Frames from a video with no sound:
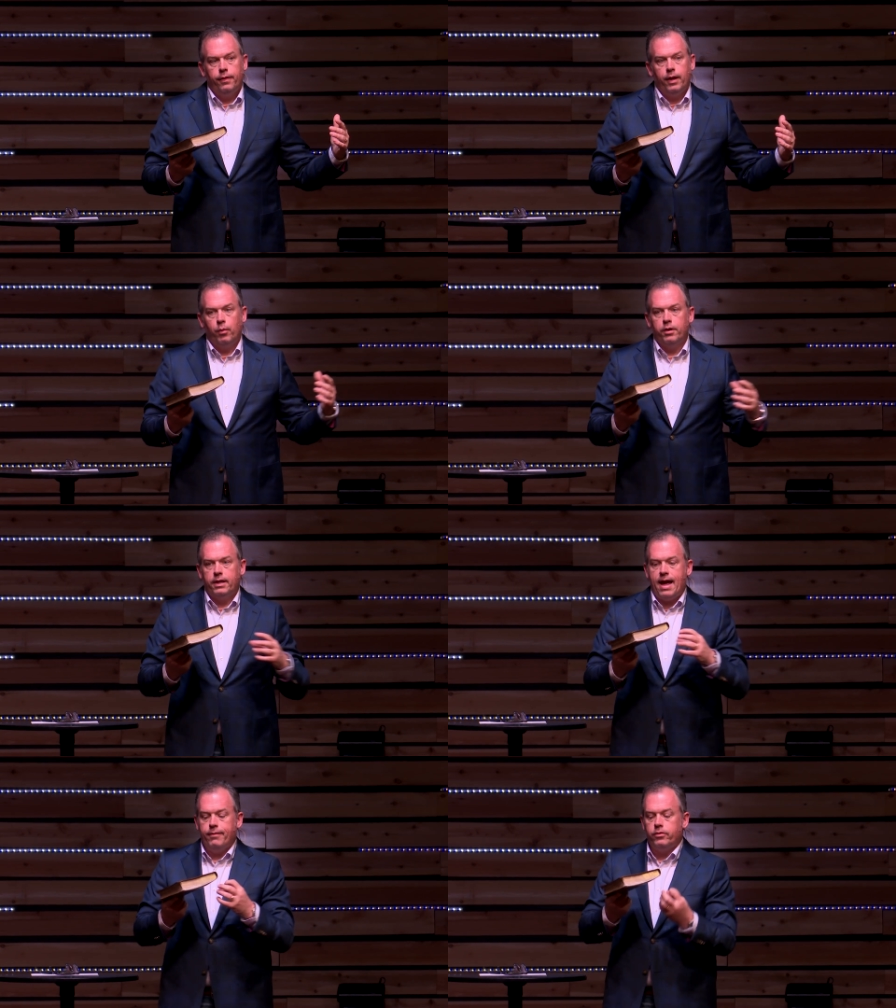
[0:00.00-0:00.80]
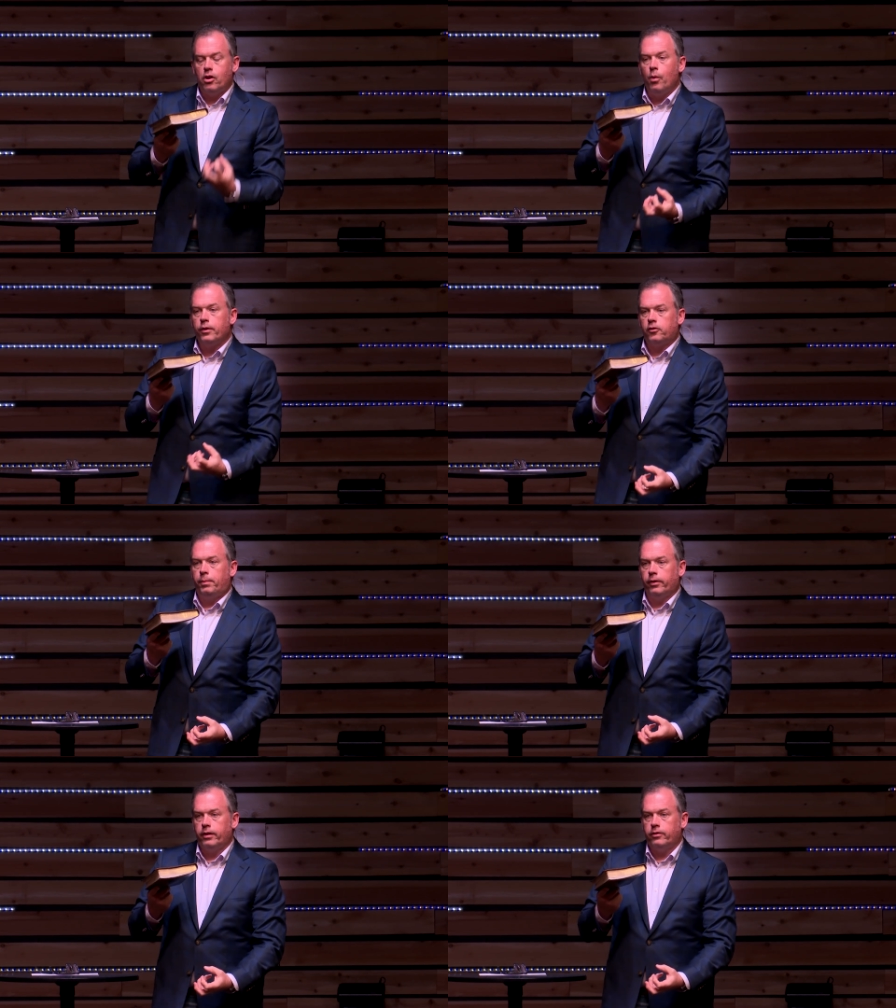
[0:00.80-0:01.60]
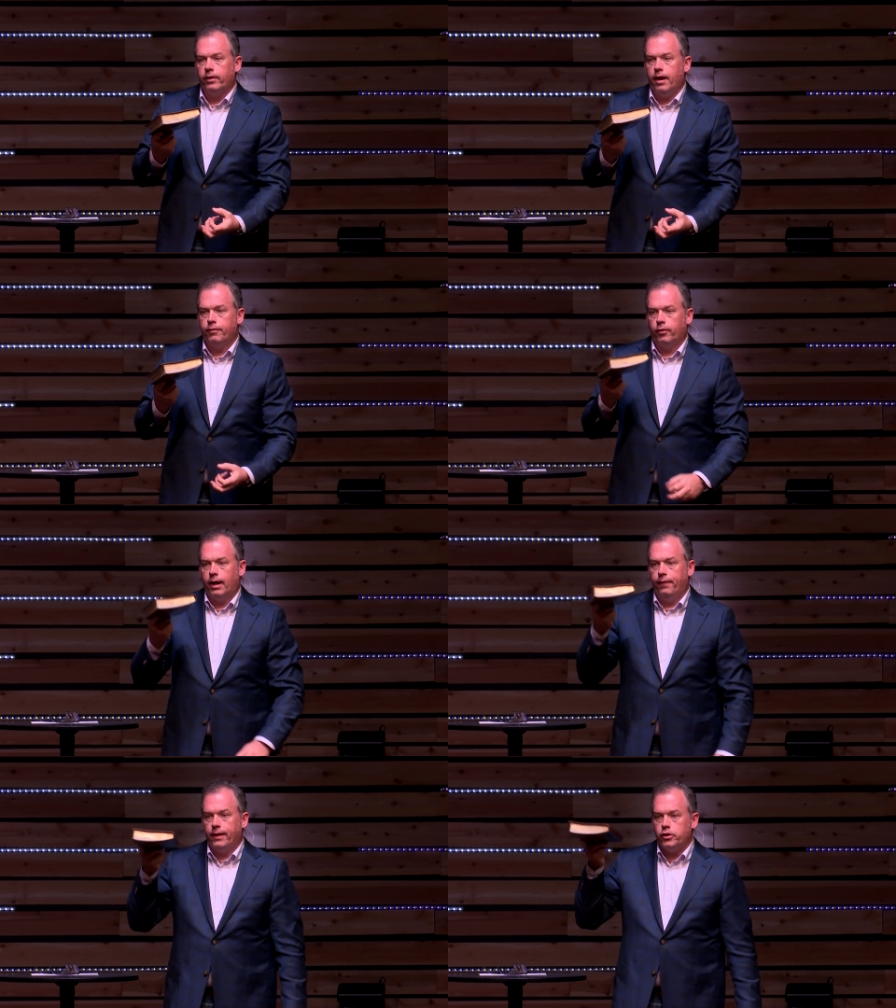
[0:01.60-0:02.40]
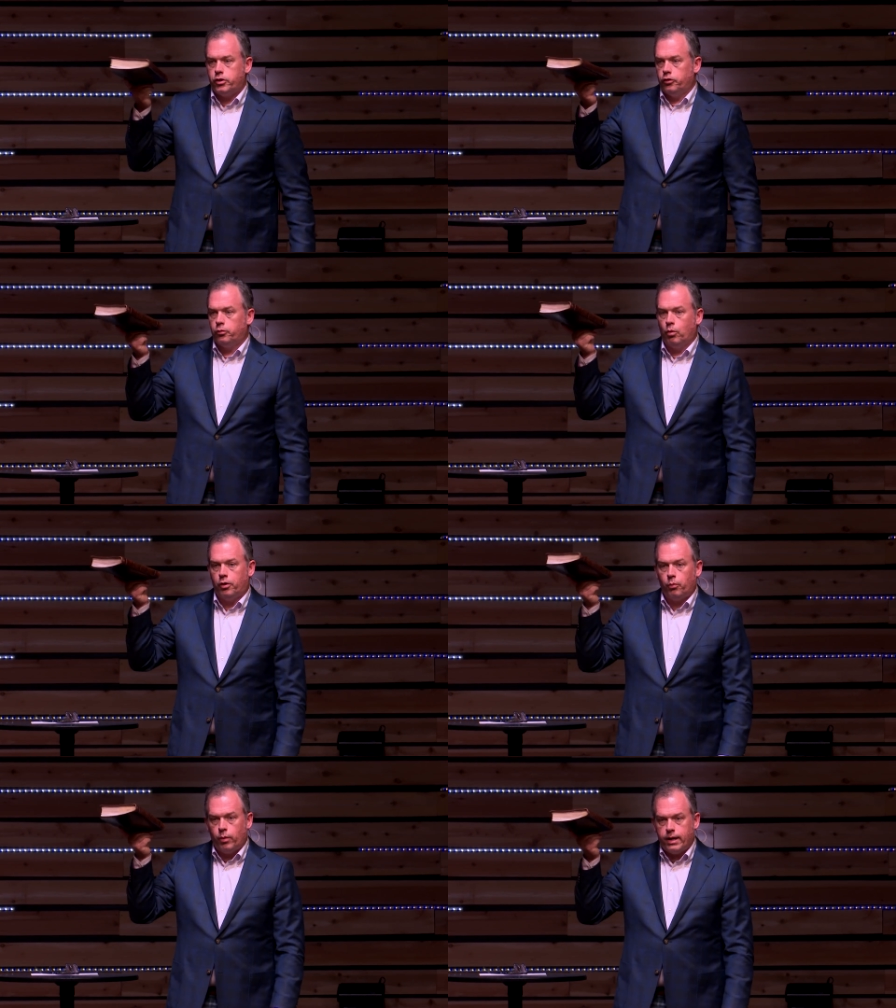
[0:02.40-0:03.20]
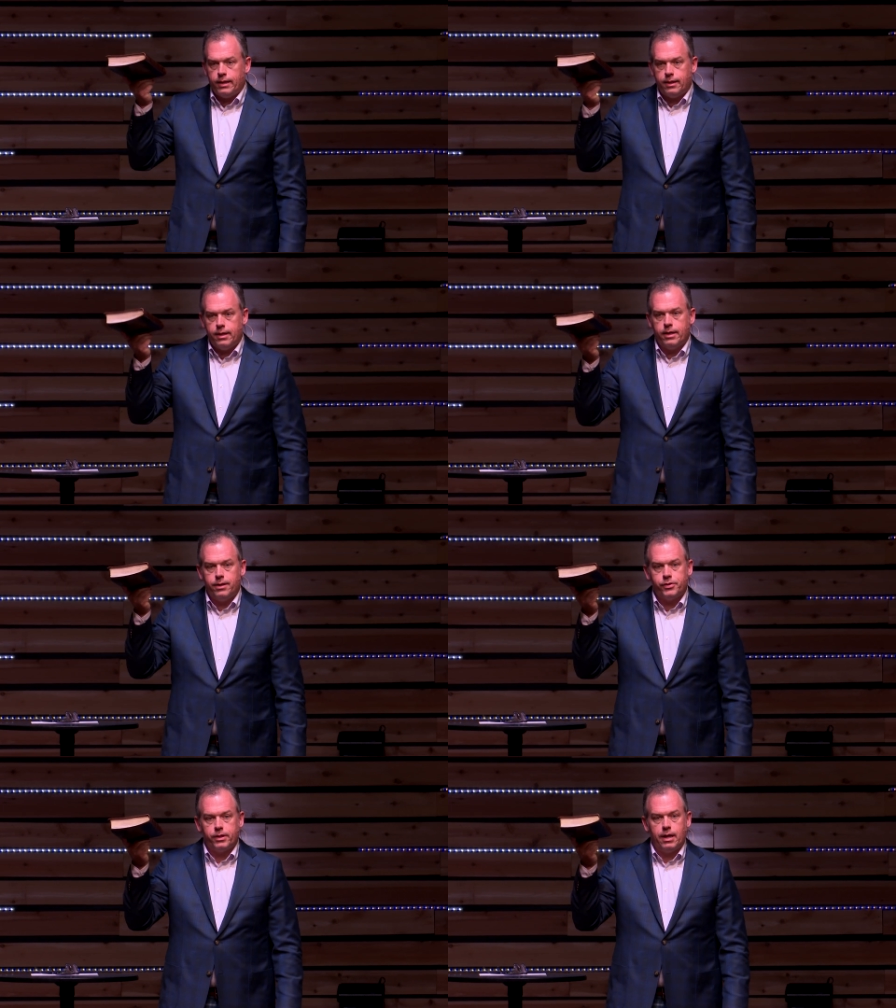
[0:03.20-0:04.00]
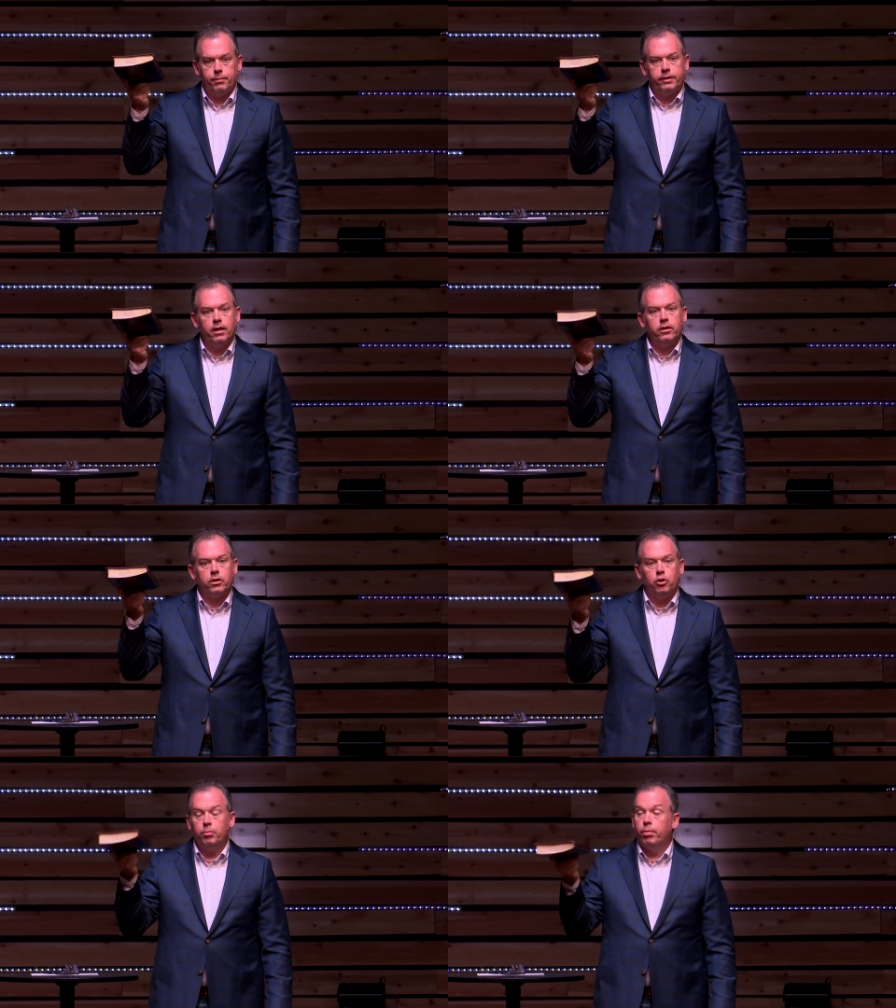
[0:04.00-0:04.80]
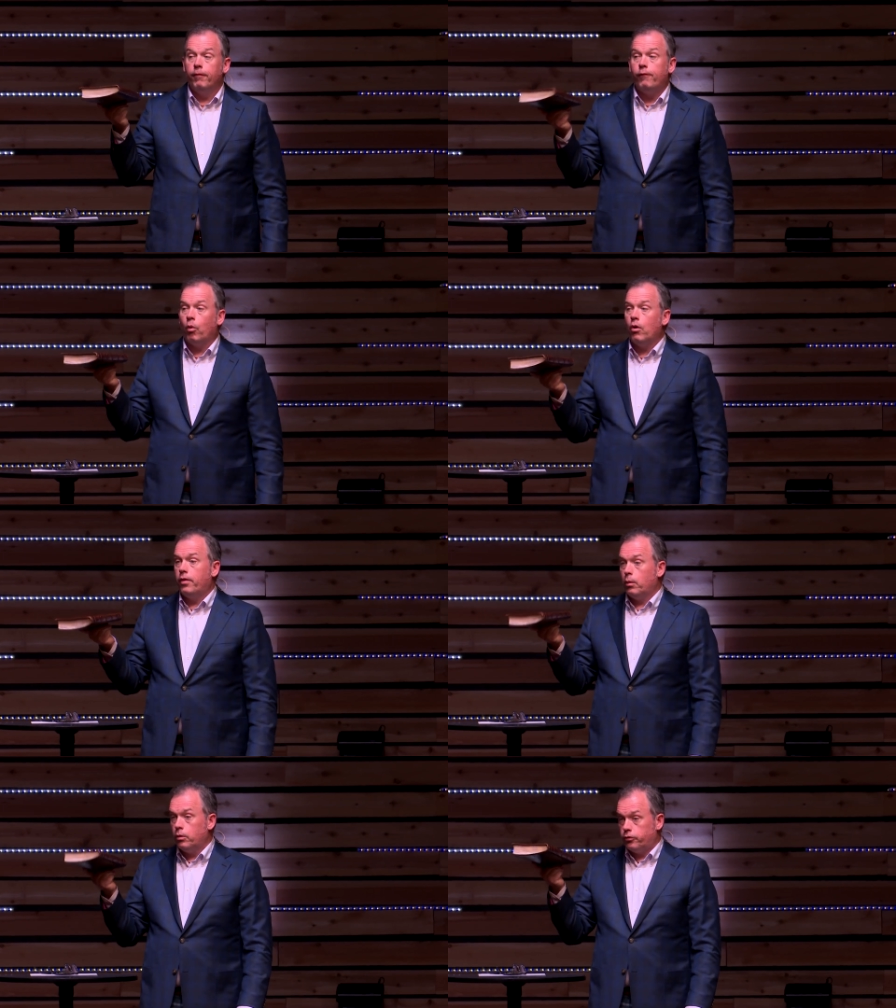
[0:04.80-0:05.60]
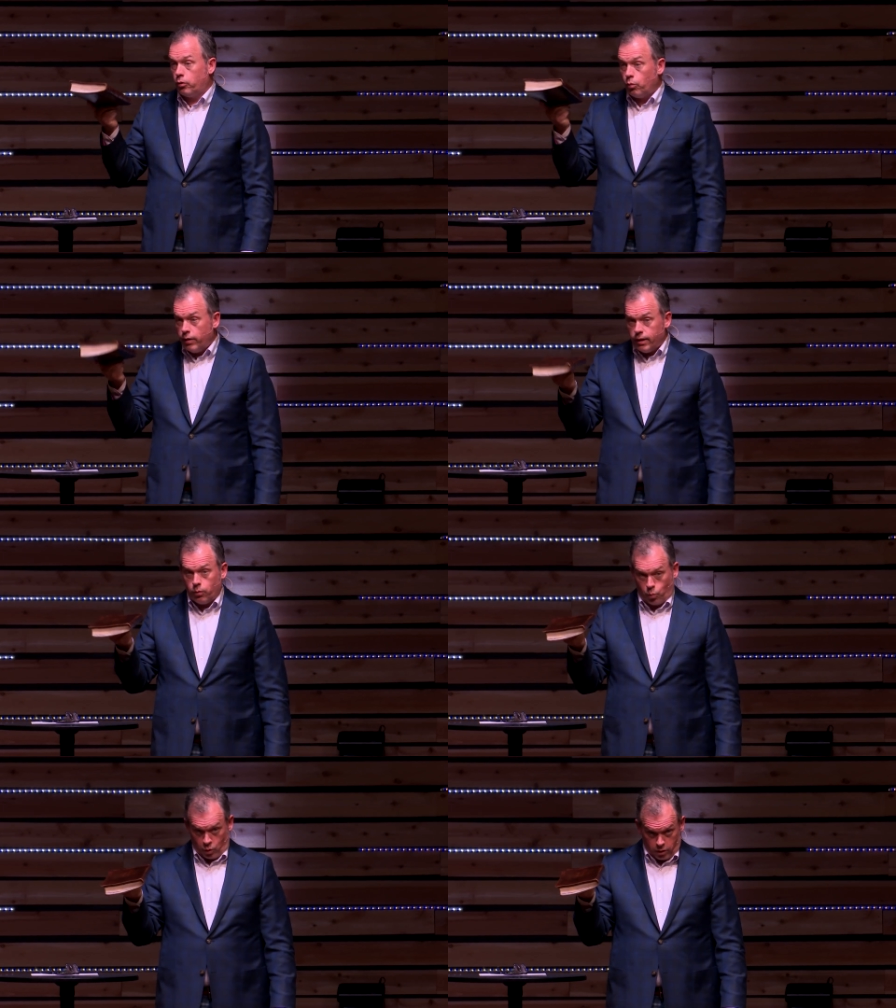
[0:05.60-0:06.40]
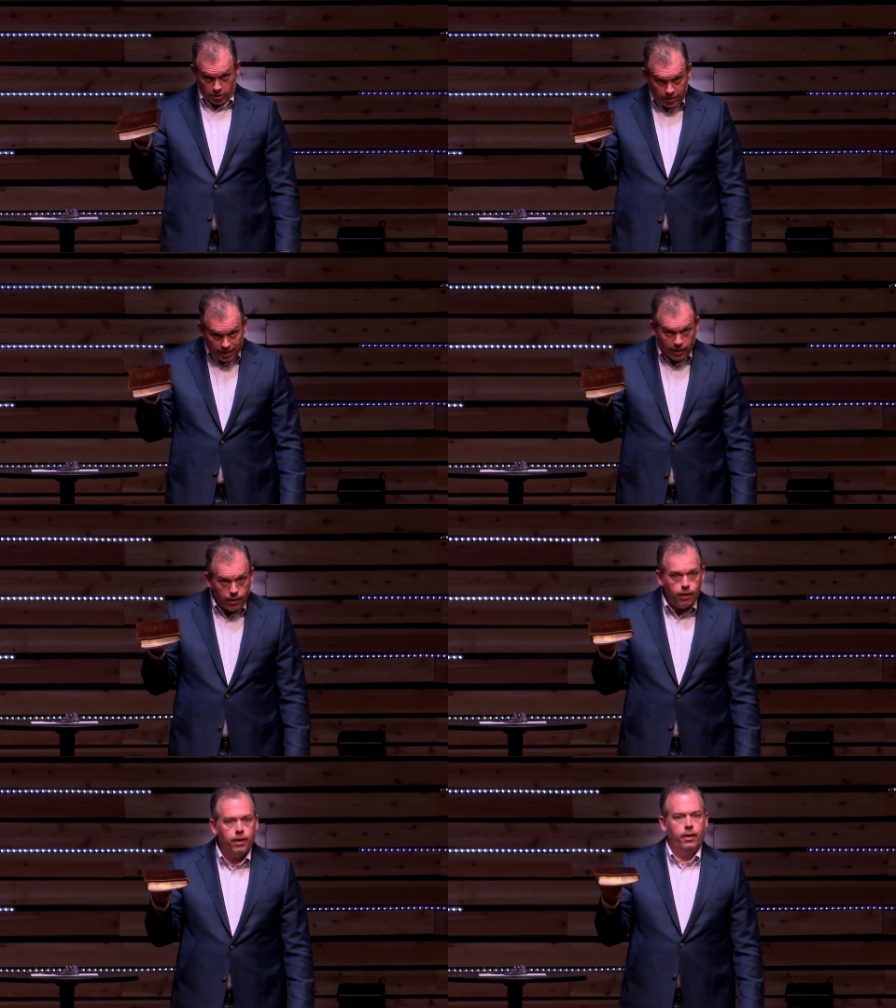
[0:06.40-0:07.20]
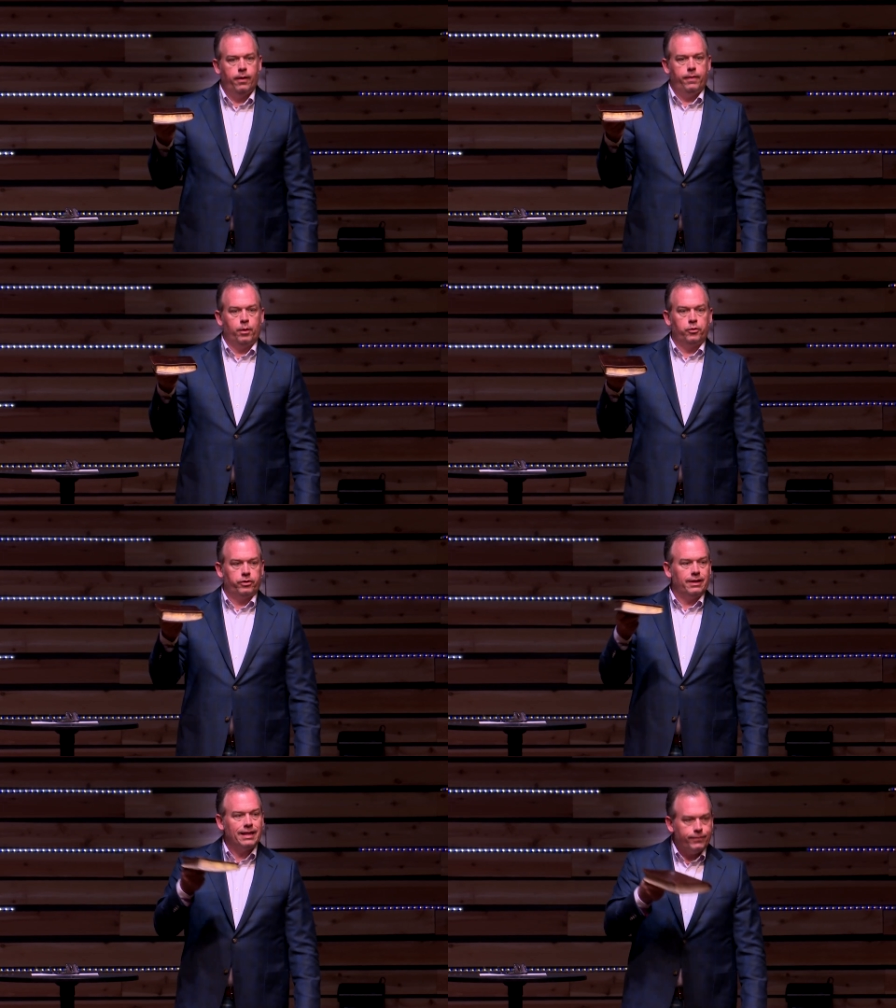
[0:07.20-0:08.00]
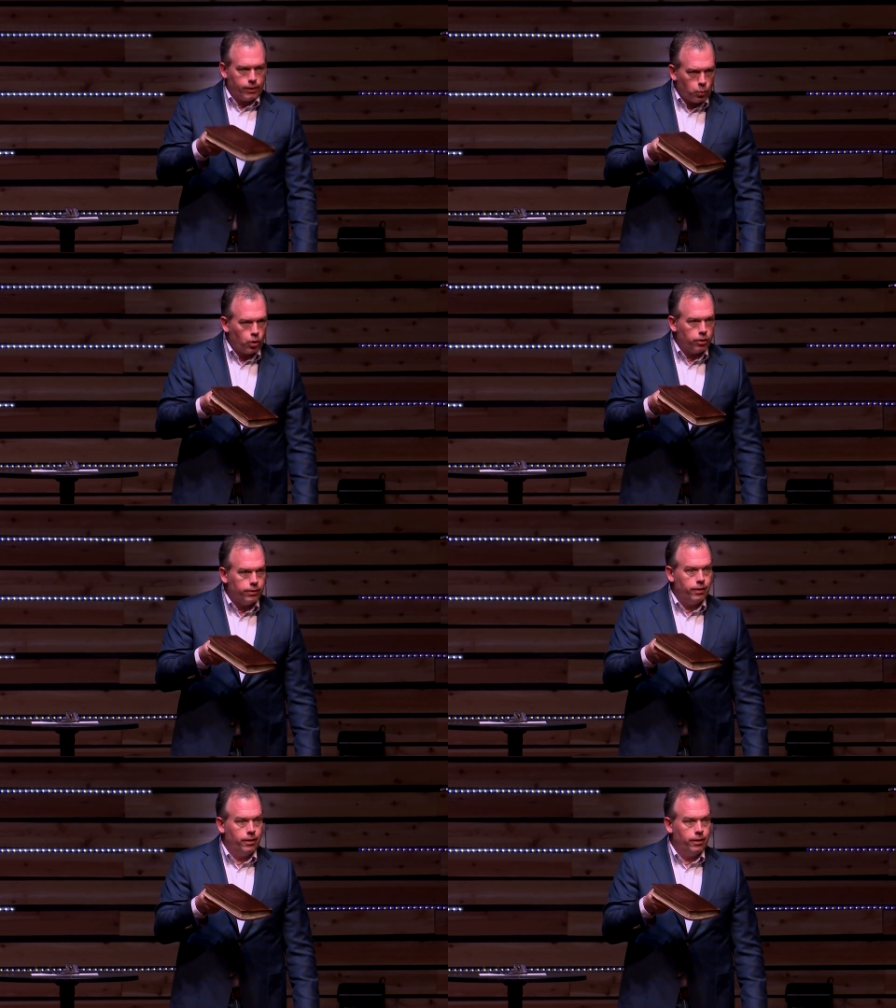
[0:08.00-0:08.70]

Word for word: that want to have no experience ever and they just want to read this. And I'm telling you, before there was a written word, there was a living word.